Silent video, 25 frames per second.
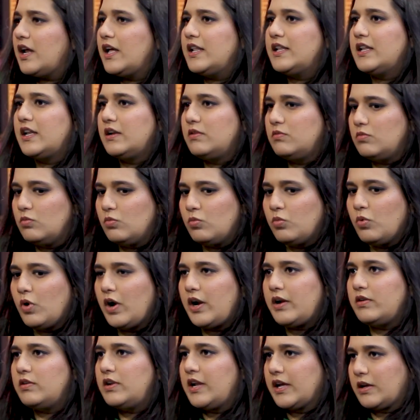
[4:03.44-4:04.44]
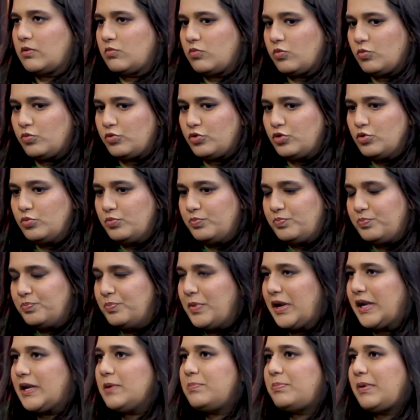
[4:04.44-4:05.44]
and then what? Like you
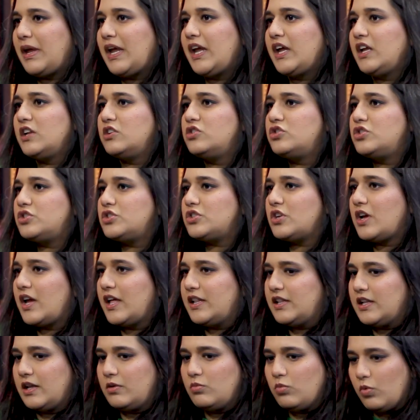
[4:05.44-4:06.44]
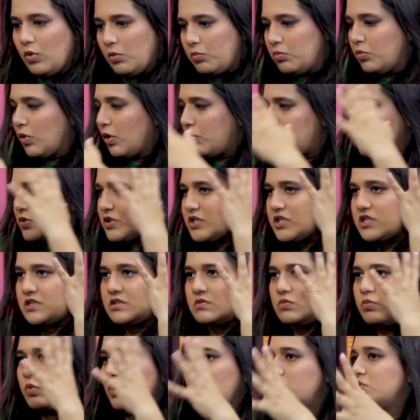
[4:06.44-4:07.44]
made a page, and then what
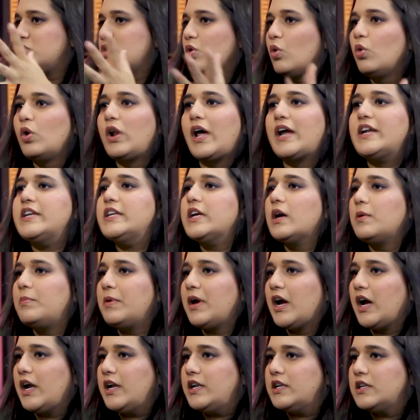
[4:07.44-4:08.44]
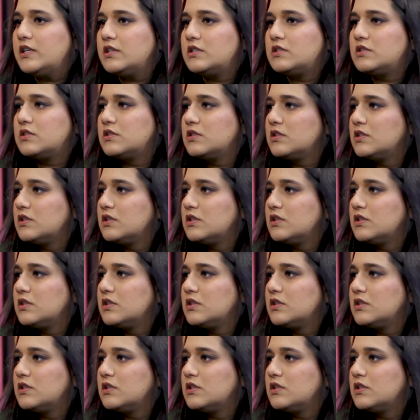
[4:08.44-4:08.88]
was the whole idea behind it?